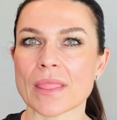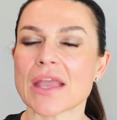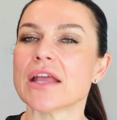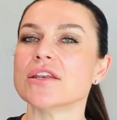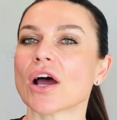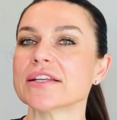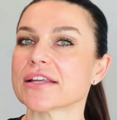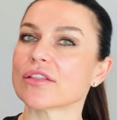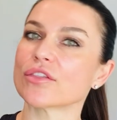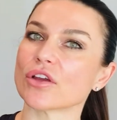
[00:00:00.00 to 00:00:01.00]
In
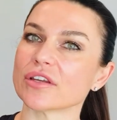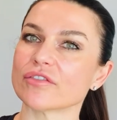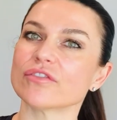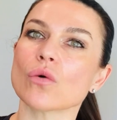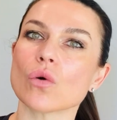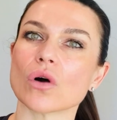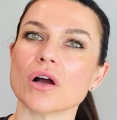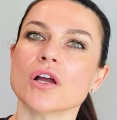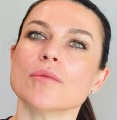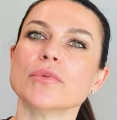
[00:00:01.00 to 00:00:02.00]

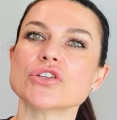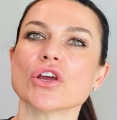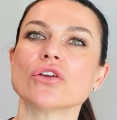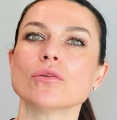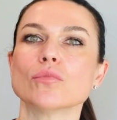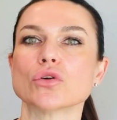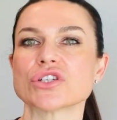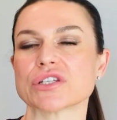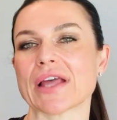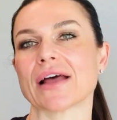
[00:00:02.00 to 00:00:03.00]
1934, maternal
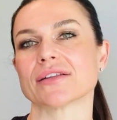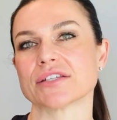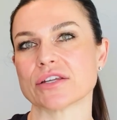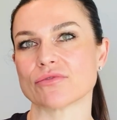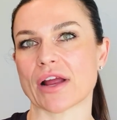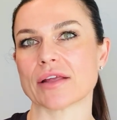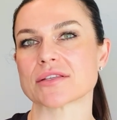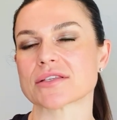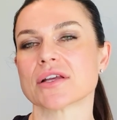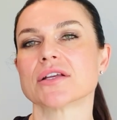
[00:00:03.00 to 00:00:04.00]
mortality
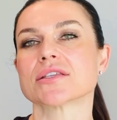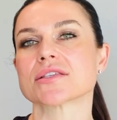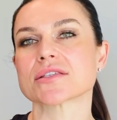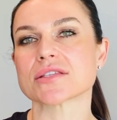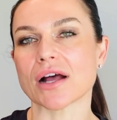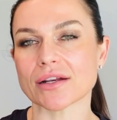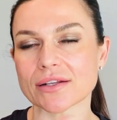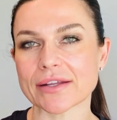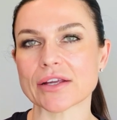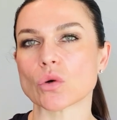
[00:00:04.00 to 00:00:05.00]
rates
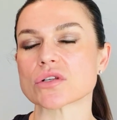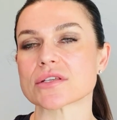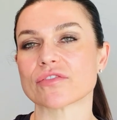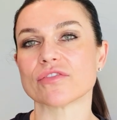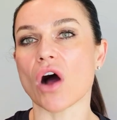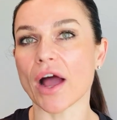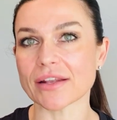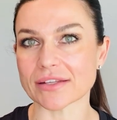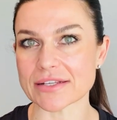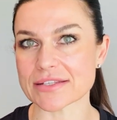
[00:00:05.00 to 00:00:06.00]

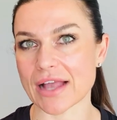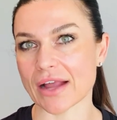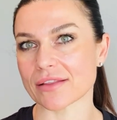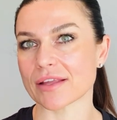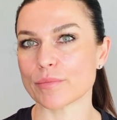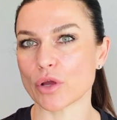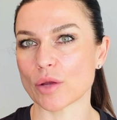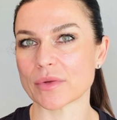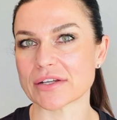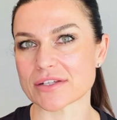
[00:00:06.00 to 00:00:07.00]
finally started their
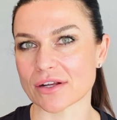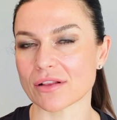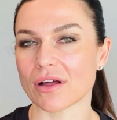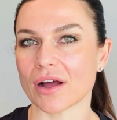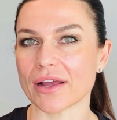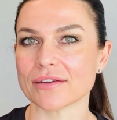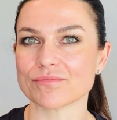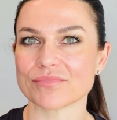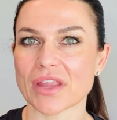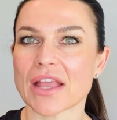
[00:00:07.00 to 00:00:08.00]
permanent decline.
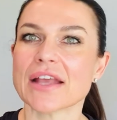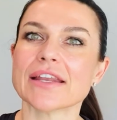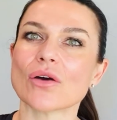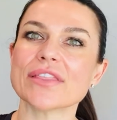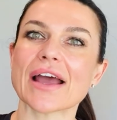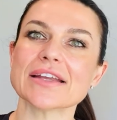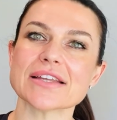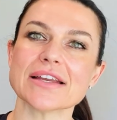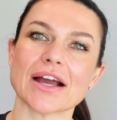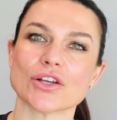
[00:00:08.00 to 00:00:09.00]
Now, in the
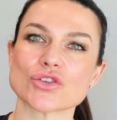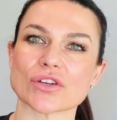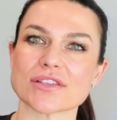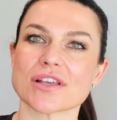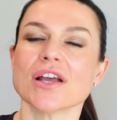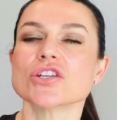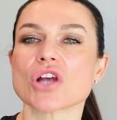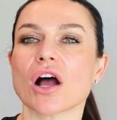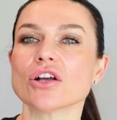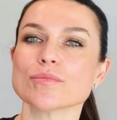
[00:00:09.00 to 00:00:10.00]
1800s,
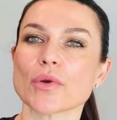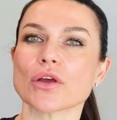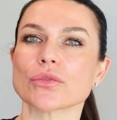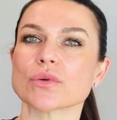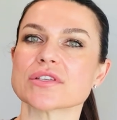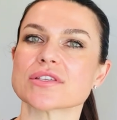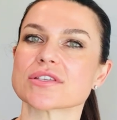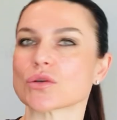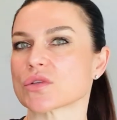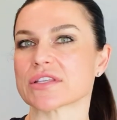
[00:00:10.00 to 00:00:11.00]
childbirth was
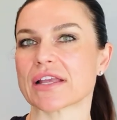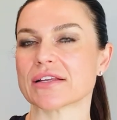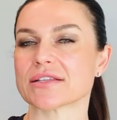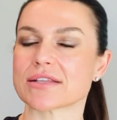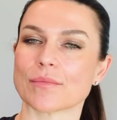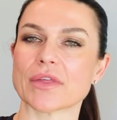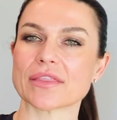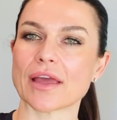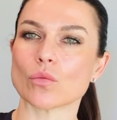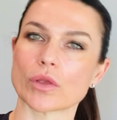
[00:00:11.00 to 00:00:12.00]
still seen as something
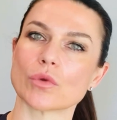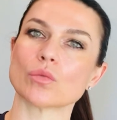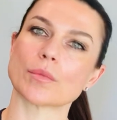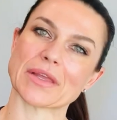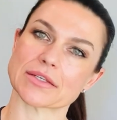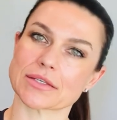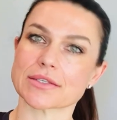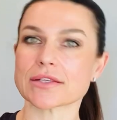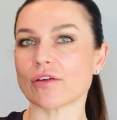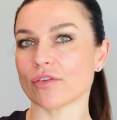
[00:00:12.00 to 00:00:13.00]
that women were meant to
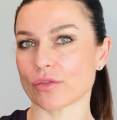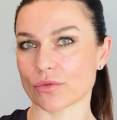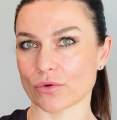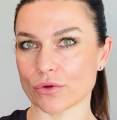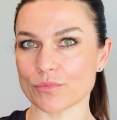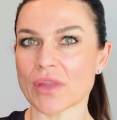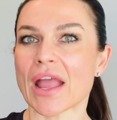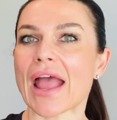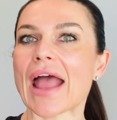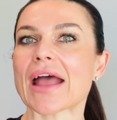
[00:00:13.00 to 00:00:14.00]
suffer through
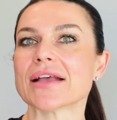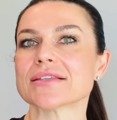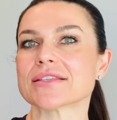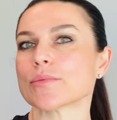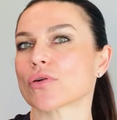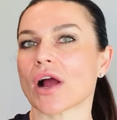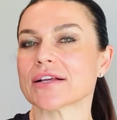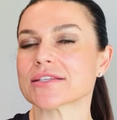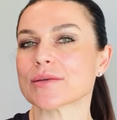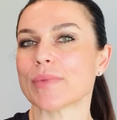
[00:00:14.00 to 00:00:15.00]
as the
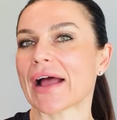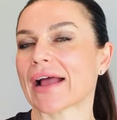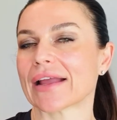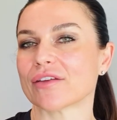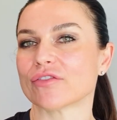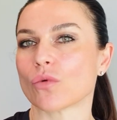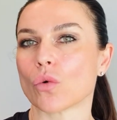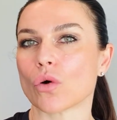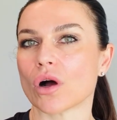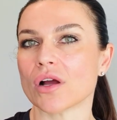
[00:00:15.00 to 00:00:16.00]
price to pay
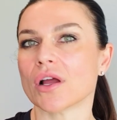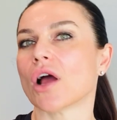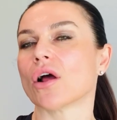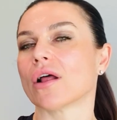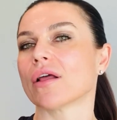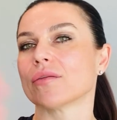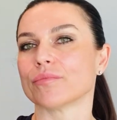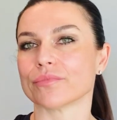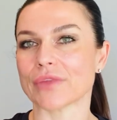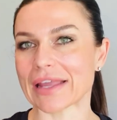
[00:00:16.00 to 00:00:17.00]
for
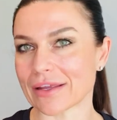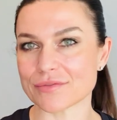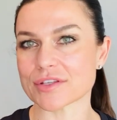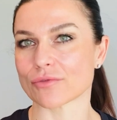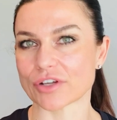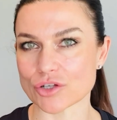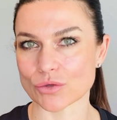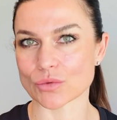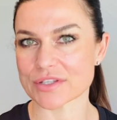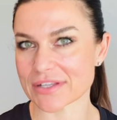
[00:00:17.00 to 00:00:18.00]
Eve's
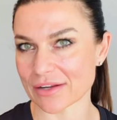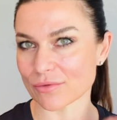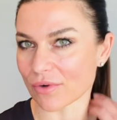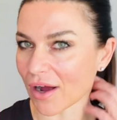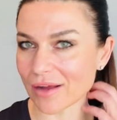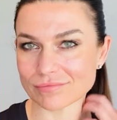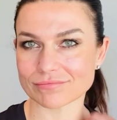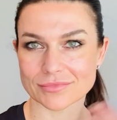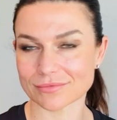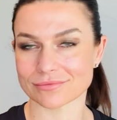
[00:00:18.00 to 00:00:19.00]
original sin, right?
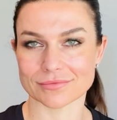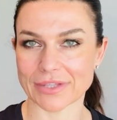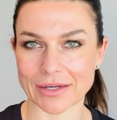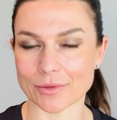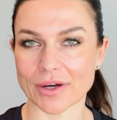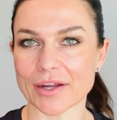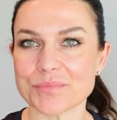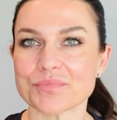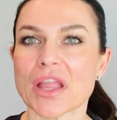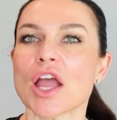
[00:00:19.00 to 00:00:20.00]

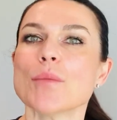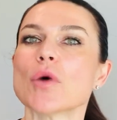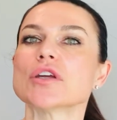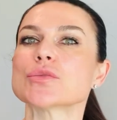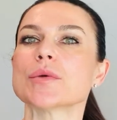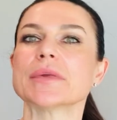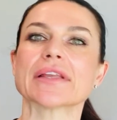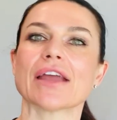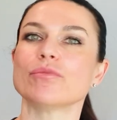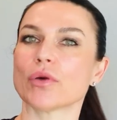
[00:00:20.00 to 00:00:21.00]
Anyway, most women
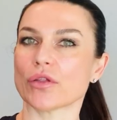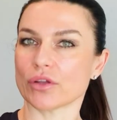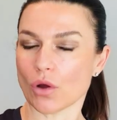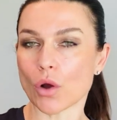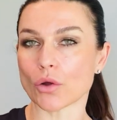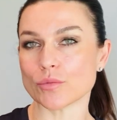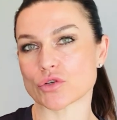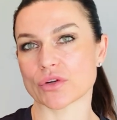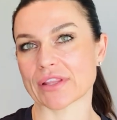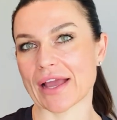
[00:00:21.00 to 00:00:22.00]
gave birth at home
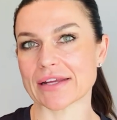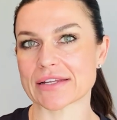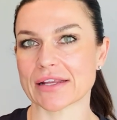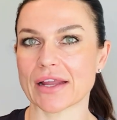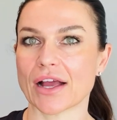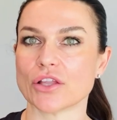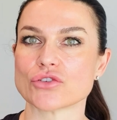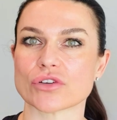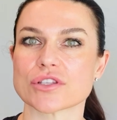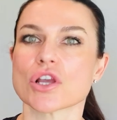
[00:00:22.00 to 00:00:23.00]
during the
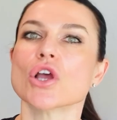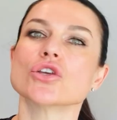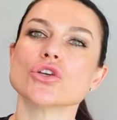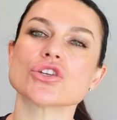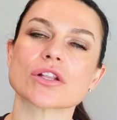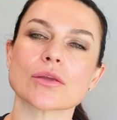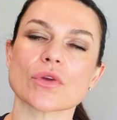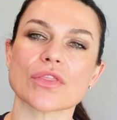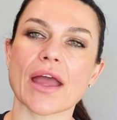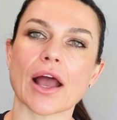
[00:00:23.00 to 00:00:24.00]
1800s, usually
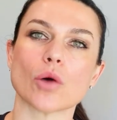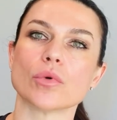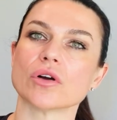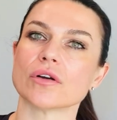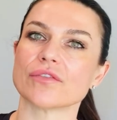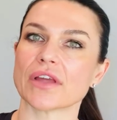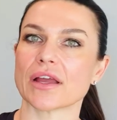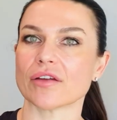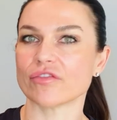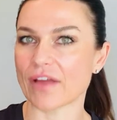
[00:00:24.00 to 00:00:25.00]
with the help of
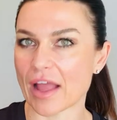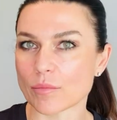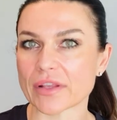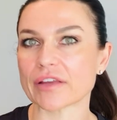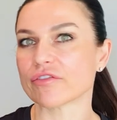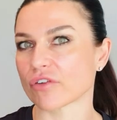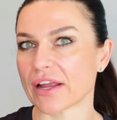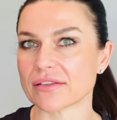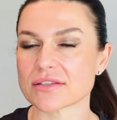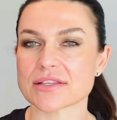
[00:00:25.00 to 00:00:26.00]
their family,
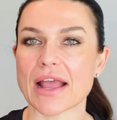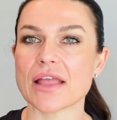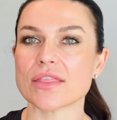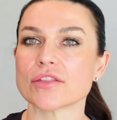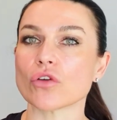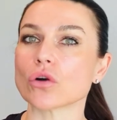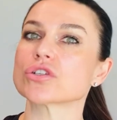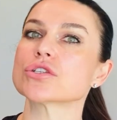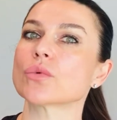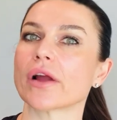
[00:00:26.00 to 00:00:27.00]
friends, and
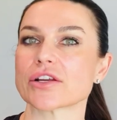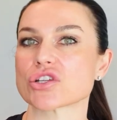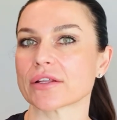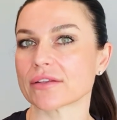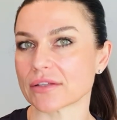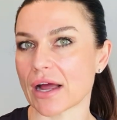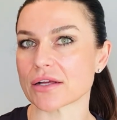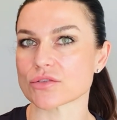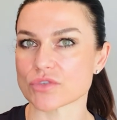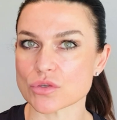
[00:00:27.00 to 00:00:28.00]
doctors were actually the
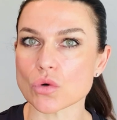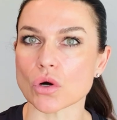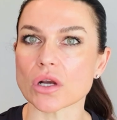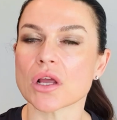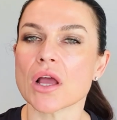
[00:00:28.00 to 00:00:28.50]
last resort